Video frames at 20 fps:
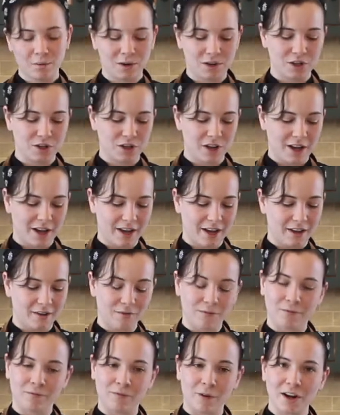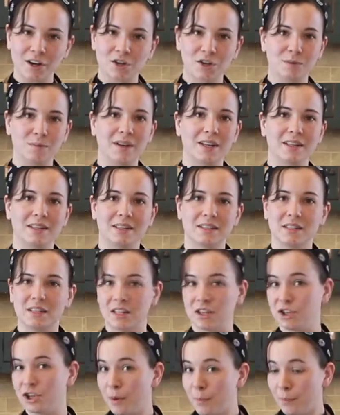which in French means to
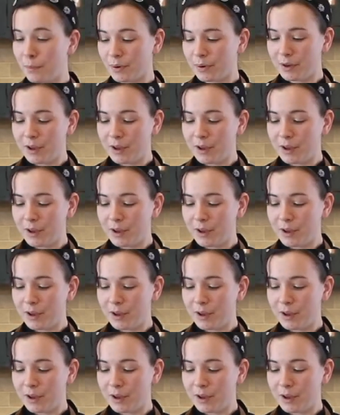jump,